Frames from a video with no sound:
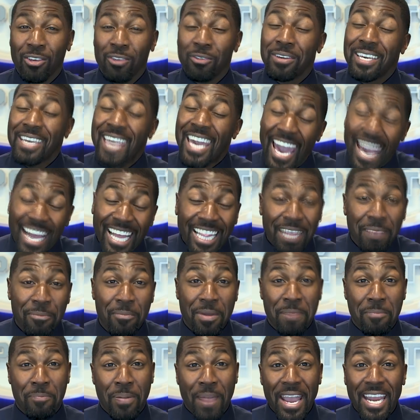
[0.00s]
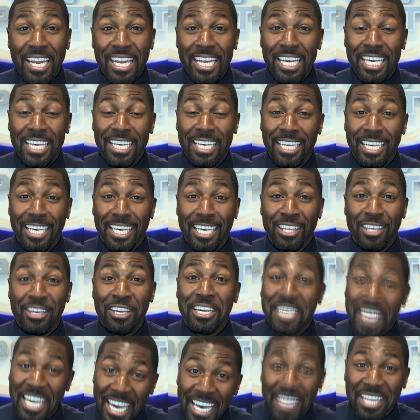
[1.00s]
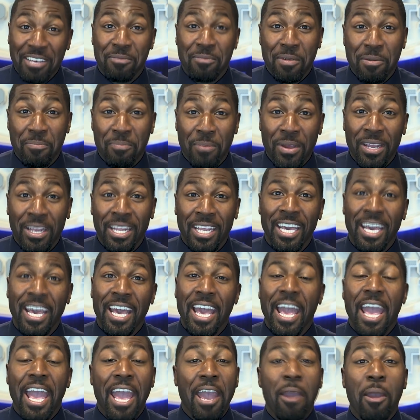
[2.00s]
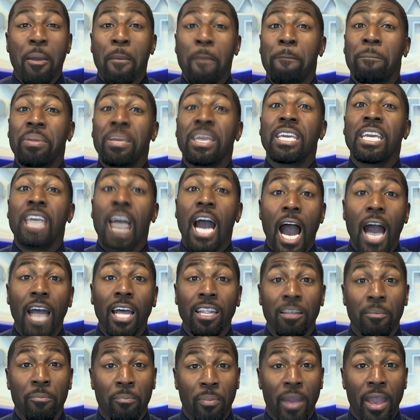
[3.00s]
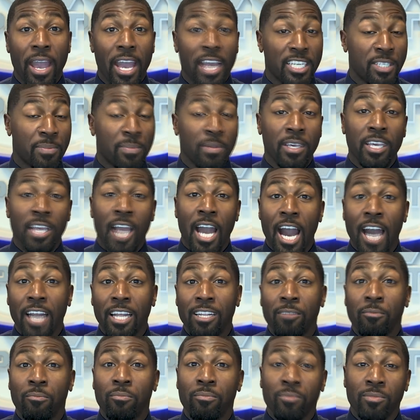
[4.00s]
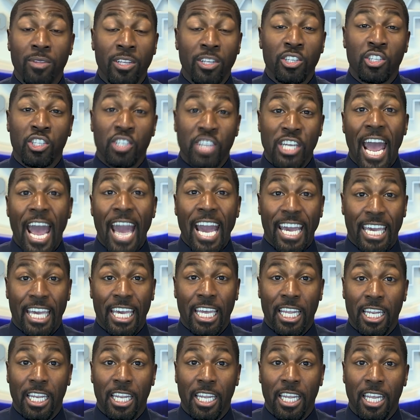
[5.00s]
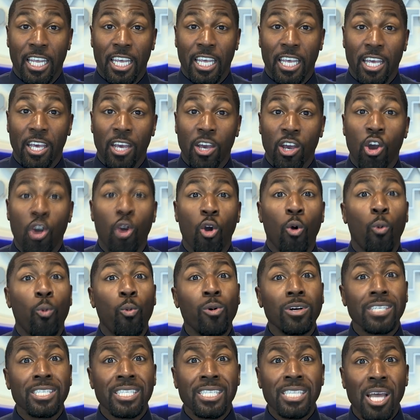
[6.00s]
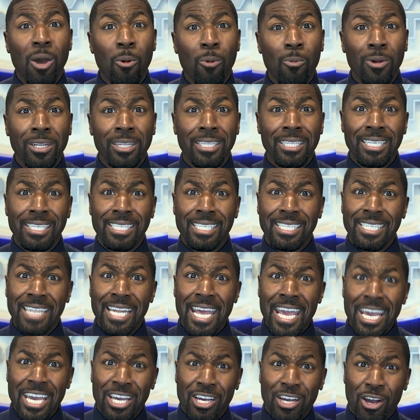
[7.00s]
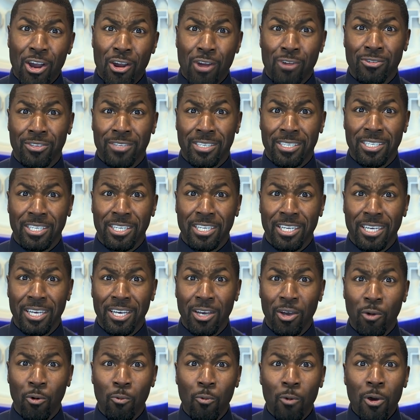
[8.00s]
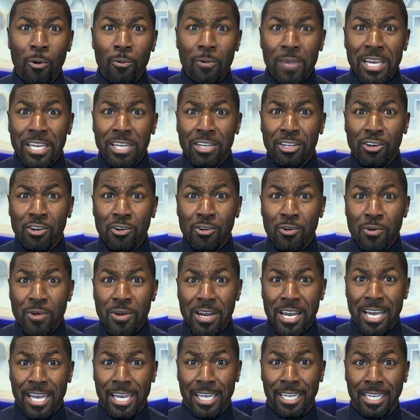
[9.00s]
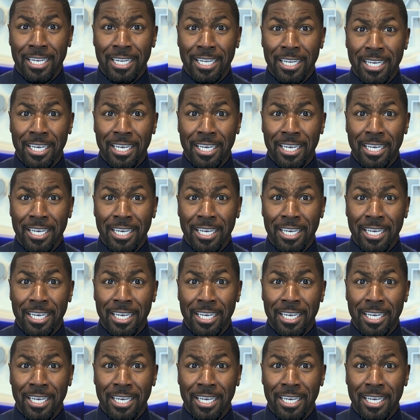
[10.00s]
You're killing me, Petey. You're killing me, Petey. And beyond the pants, beyond the jacket, what's up with the sneakers? What are we doing?